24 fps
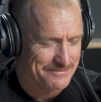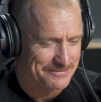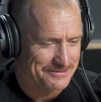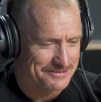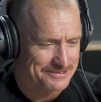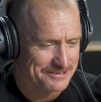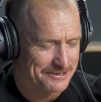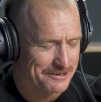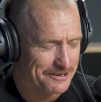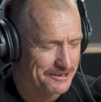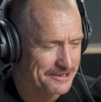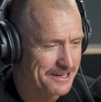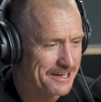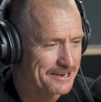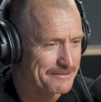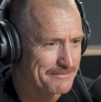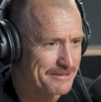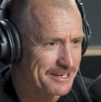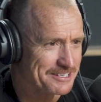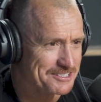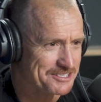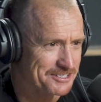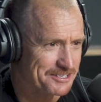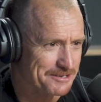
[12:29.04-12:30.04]
So I can't
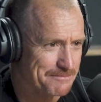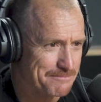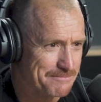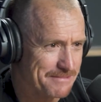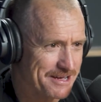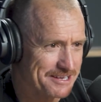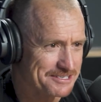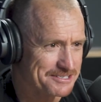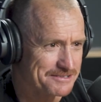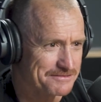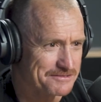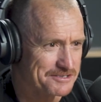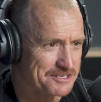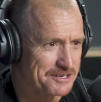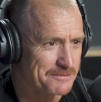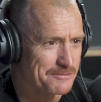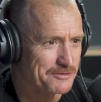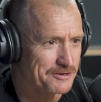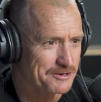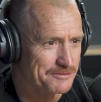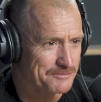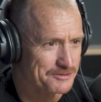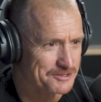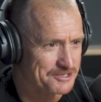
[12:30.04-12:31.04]
imagine a massive
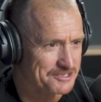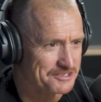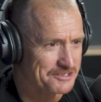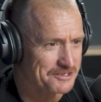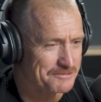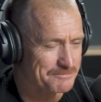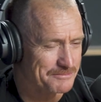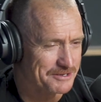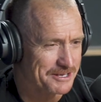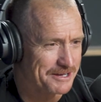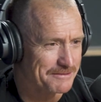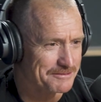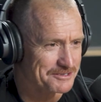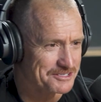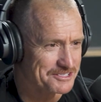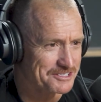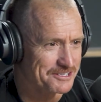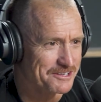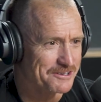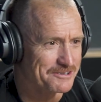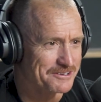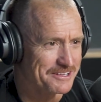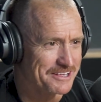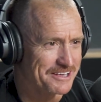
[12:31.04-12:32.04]
submarine would be able to
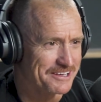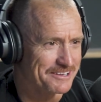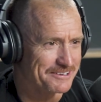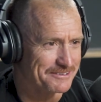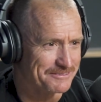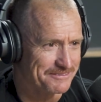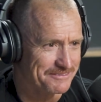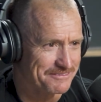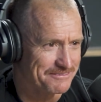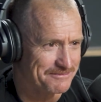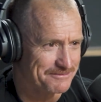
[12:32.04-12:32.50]
slow down